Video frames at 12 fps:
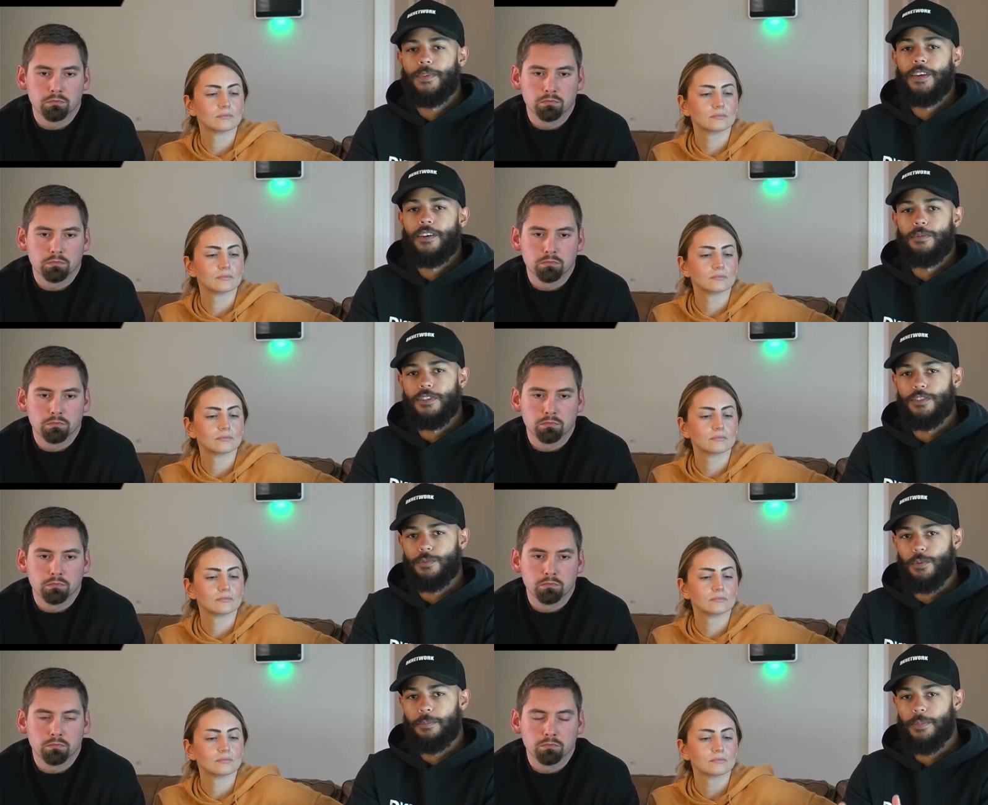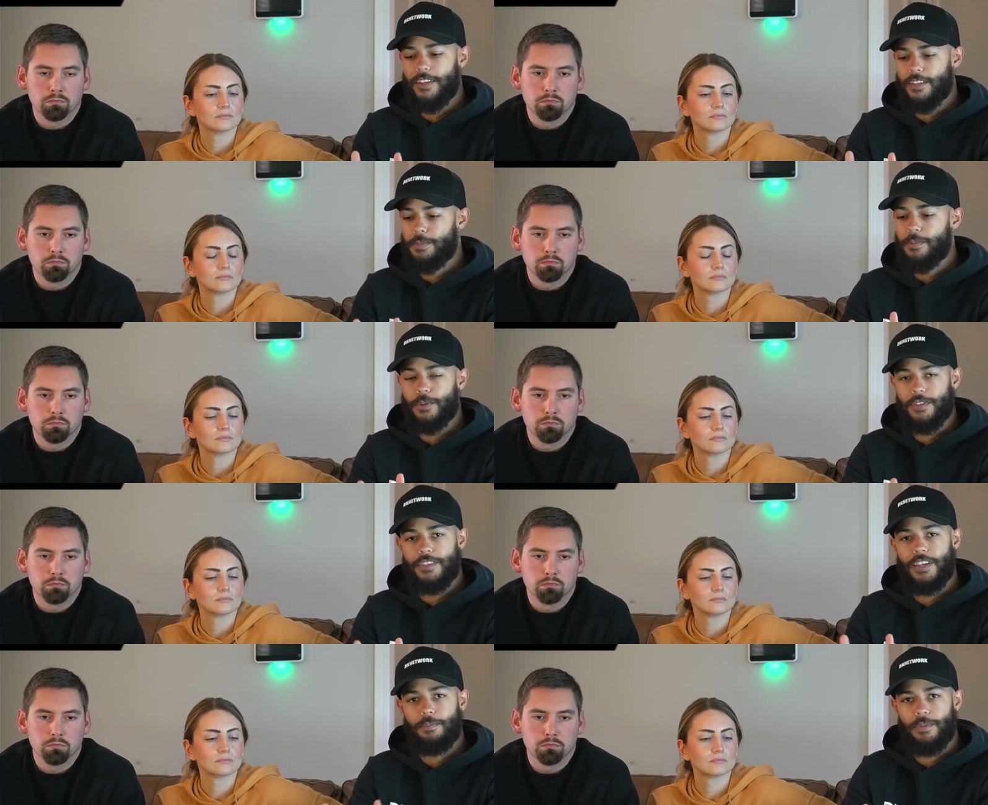Speaker 1: which is what makes people
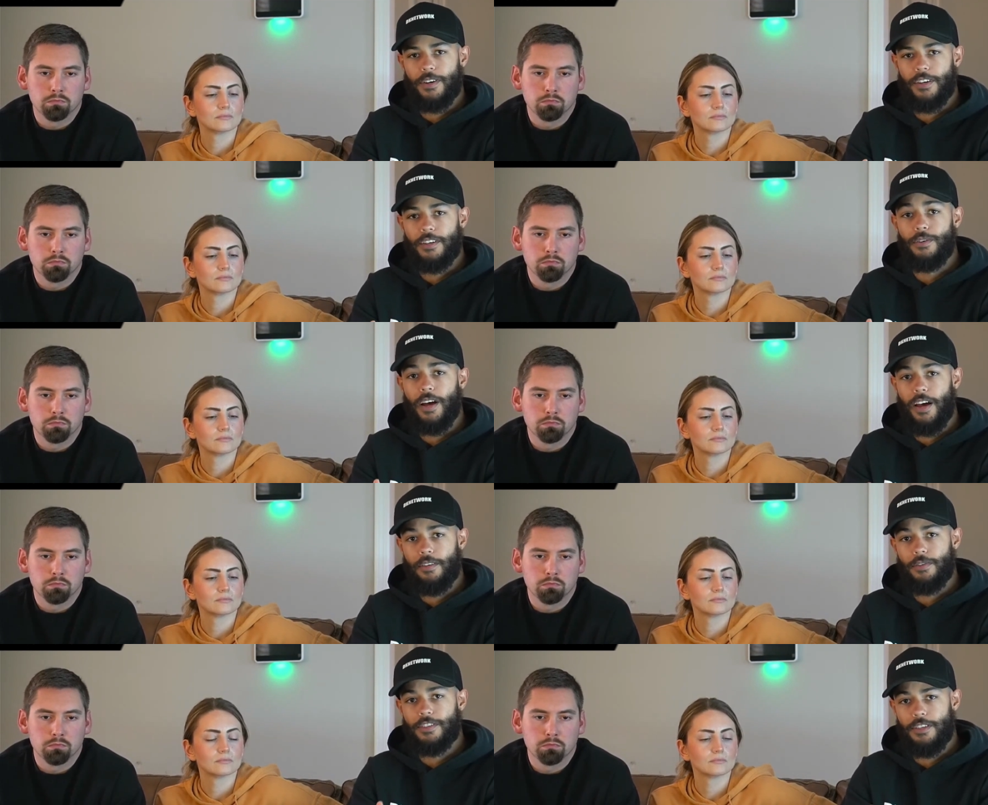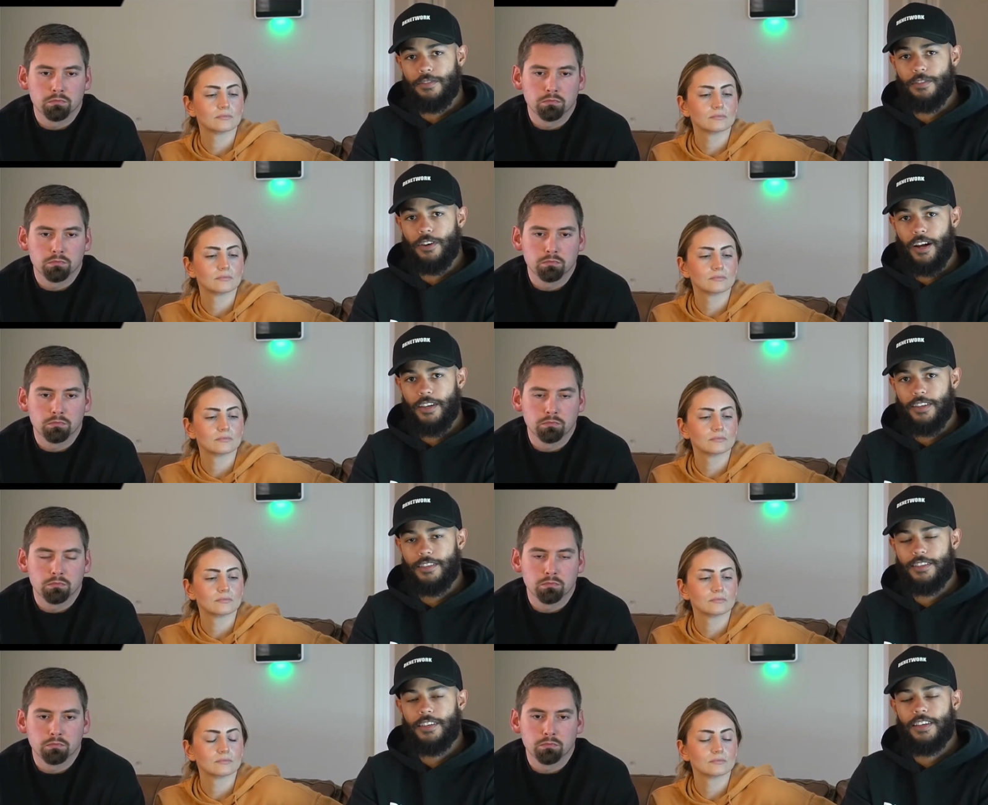separate who have received
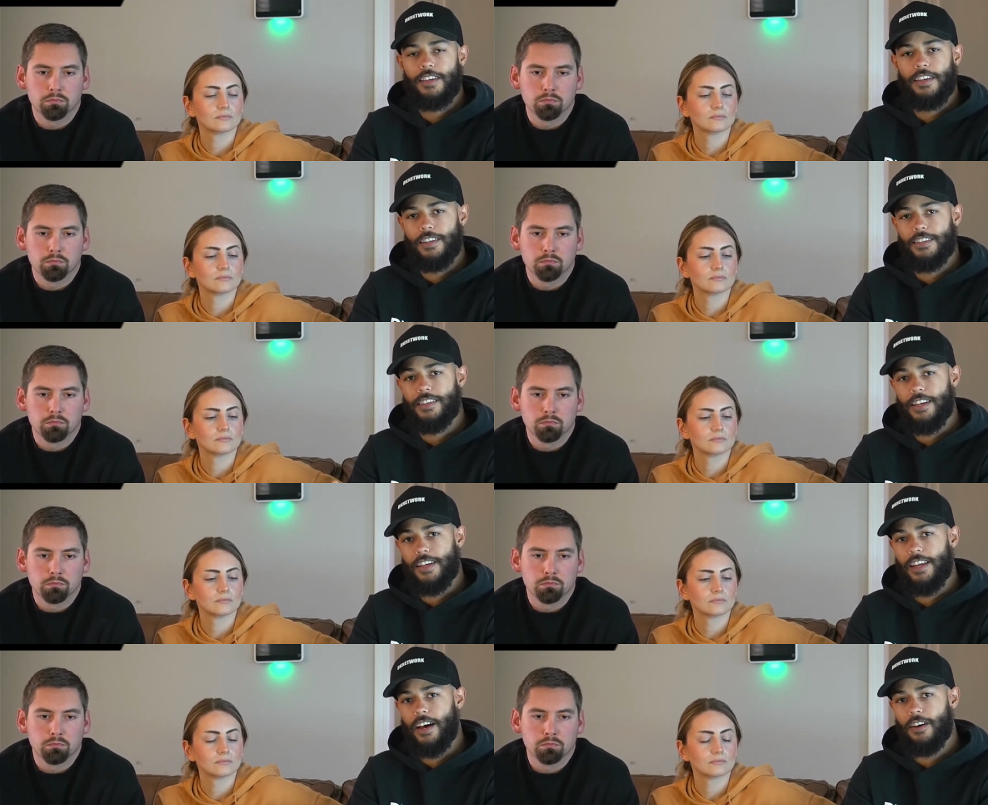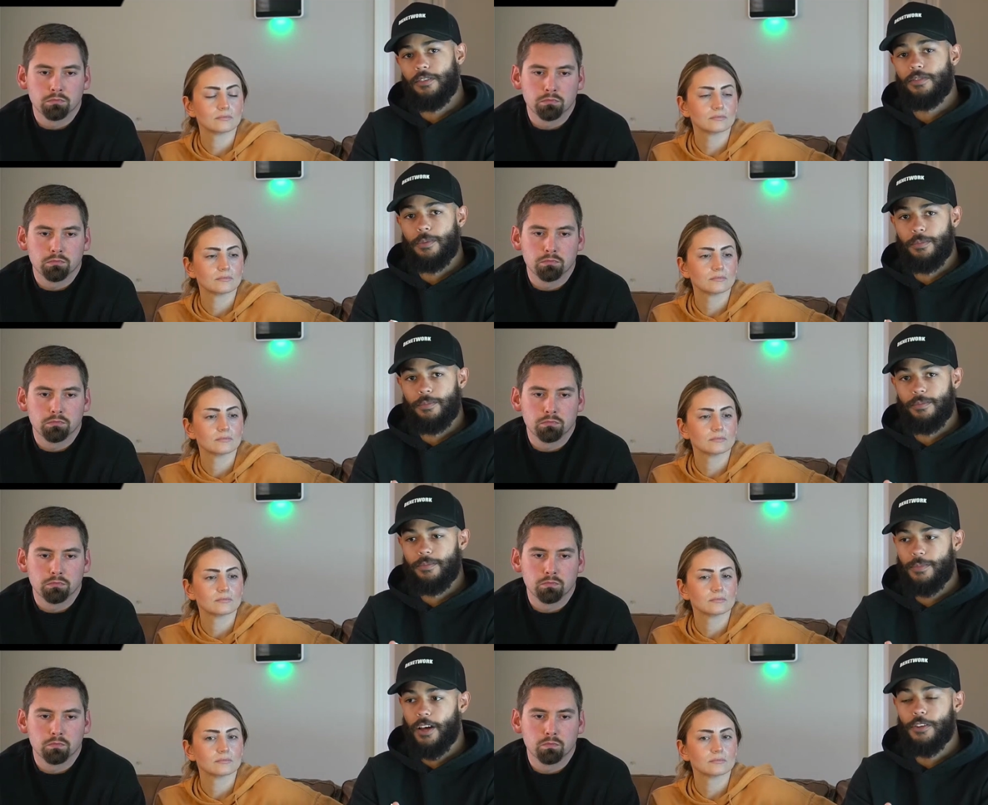Christ and stand out from
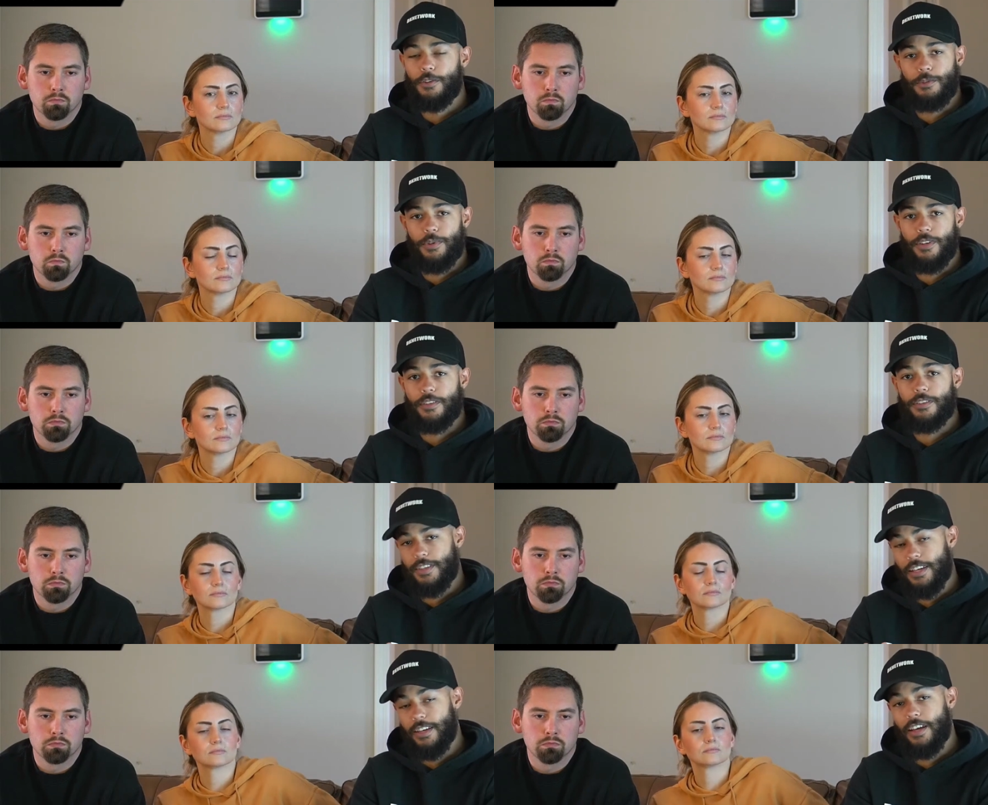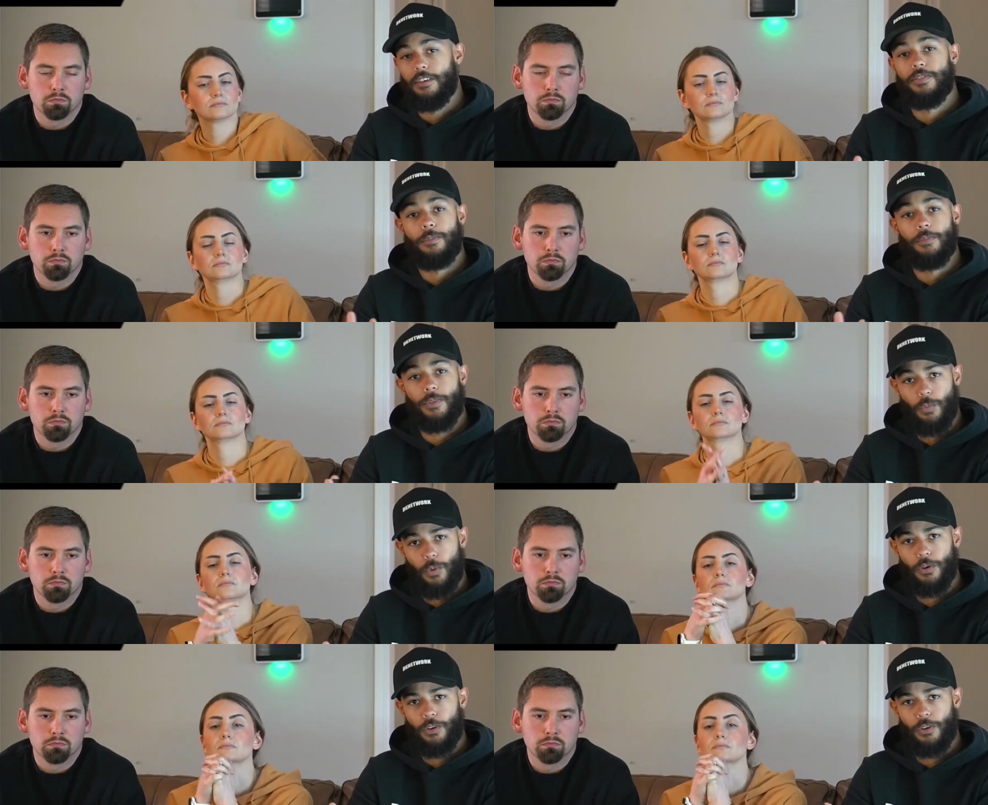other spirits, stand out from the
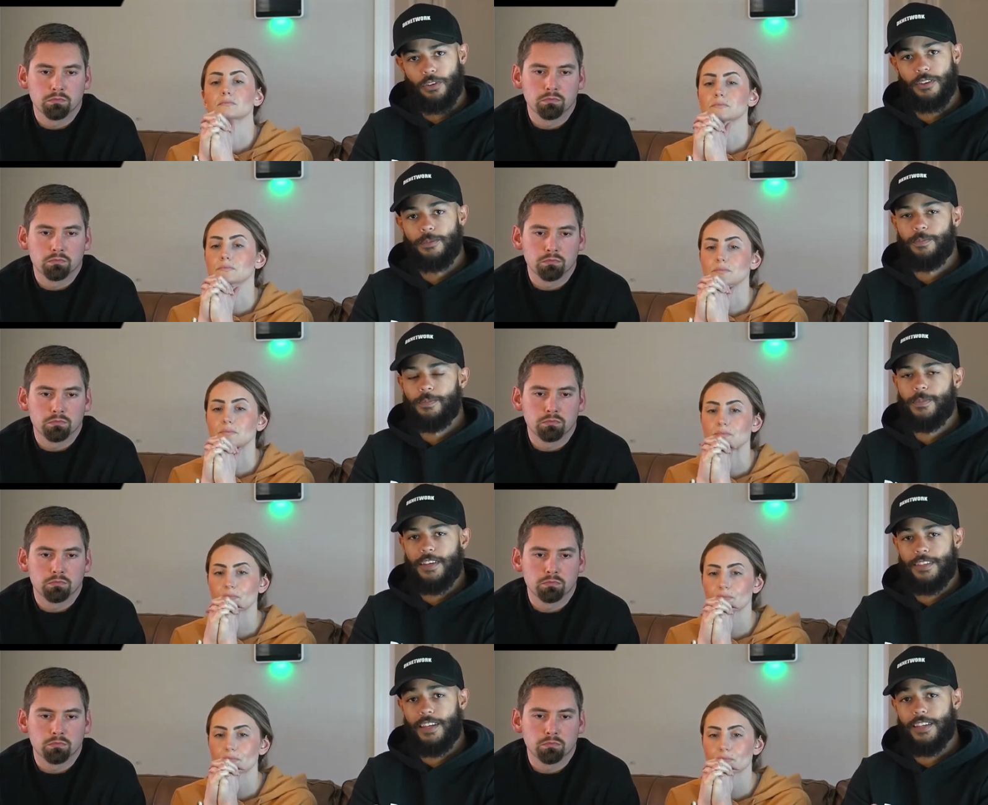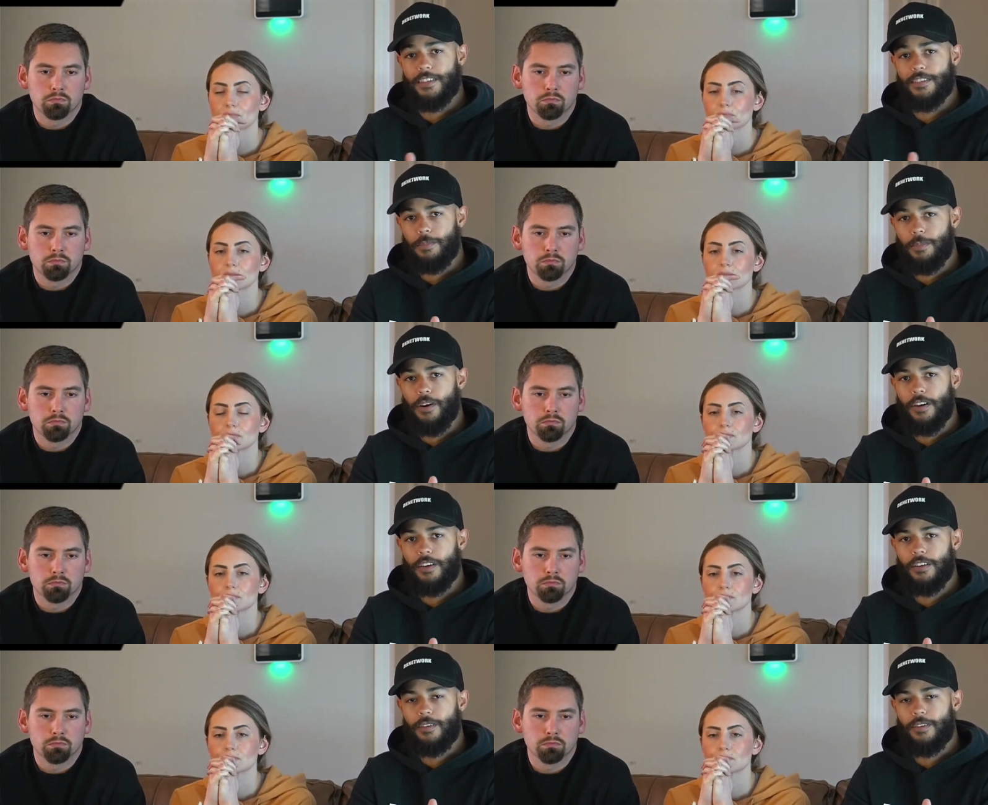world. It sets us apart.